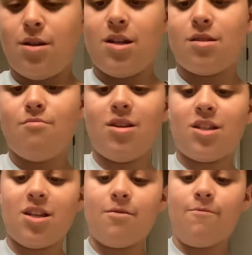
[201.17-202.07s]
It's
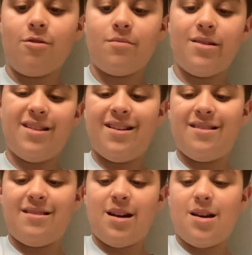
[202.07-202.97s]
misting
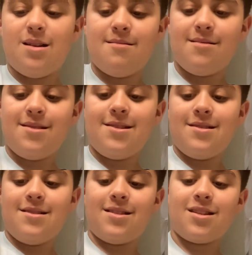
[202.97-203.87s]
formula.
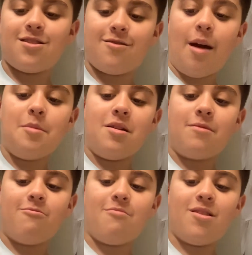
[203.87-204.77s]
It's like the Krabby Patty
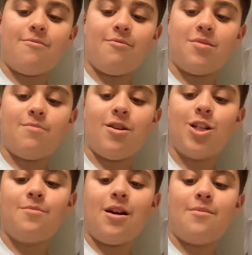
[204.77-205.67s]
formula from
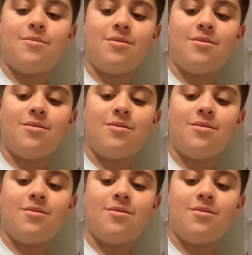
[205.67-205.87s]
SpongeBob.